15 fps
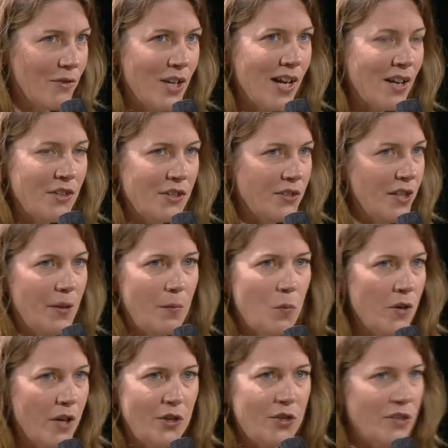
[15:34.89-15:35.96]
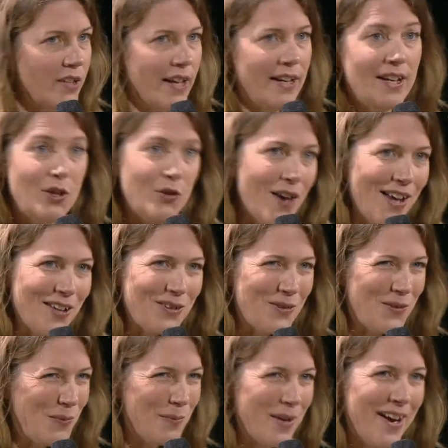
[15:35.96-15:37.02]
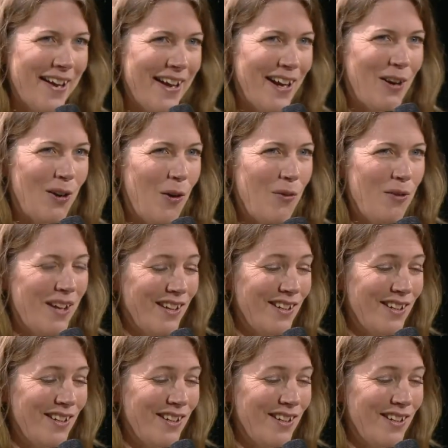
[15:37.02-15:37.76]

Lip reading: challenges in the morning just getting dressed or buying clothing,